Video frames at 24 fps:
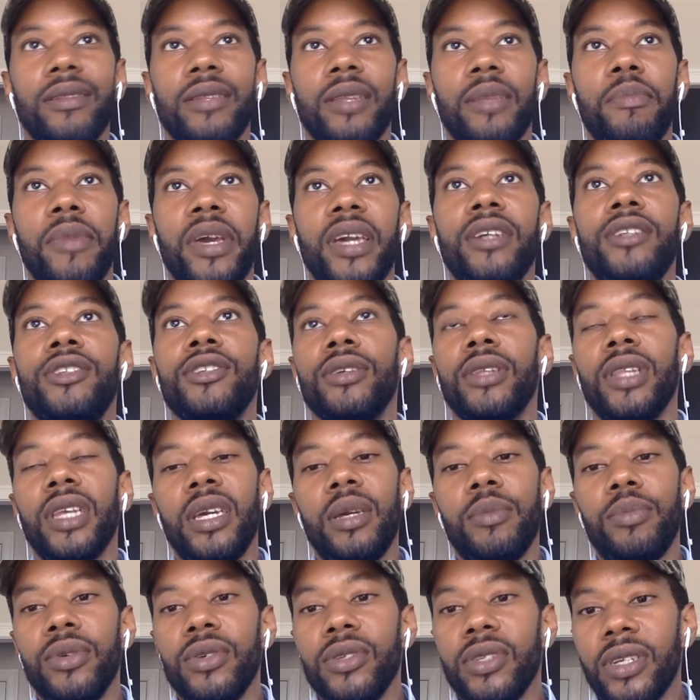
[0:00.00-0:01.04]
major
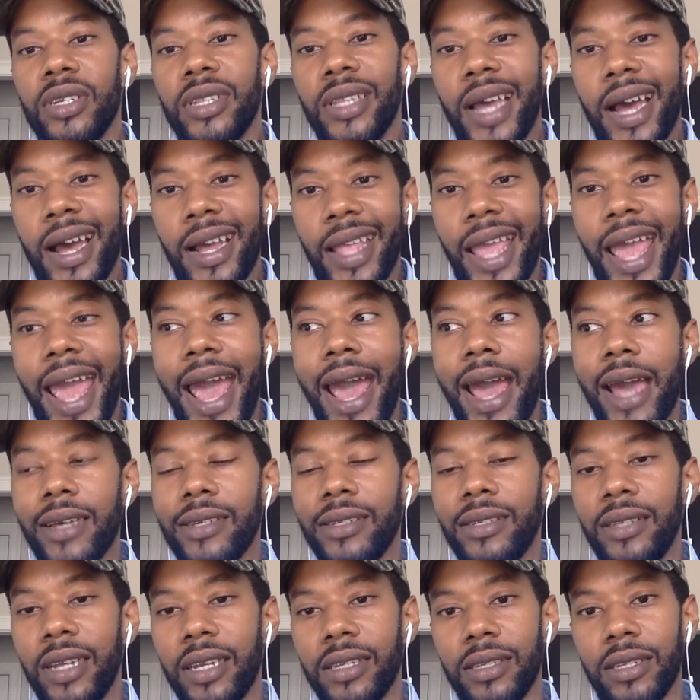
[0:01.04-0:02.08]
labels are not
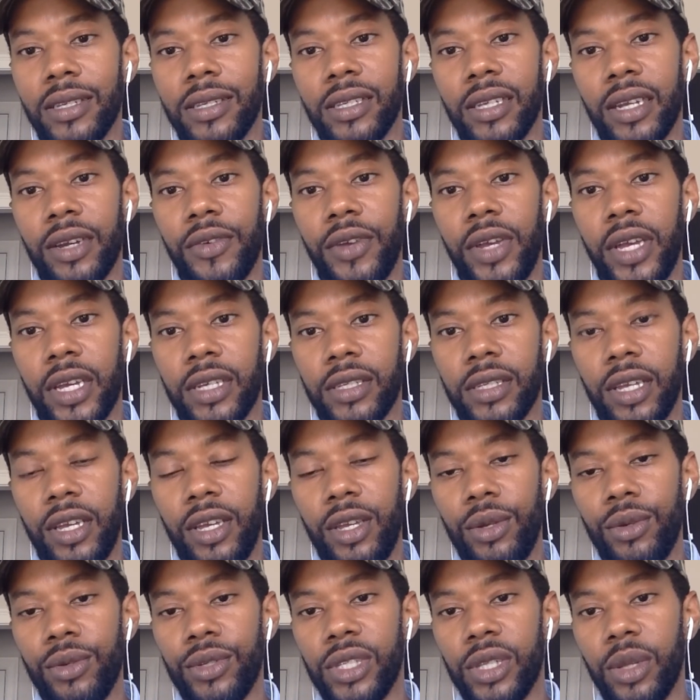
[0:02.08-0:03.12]
as necessary as they
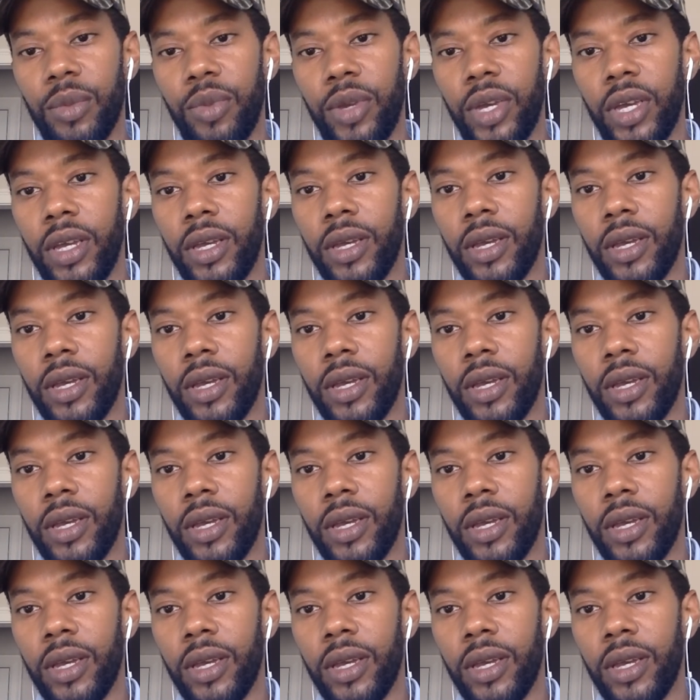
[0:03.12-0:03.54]
used to be.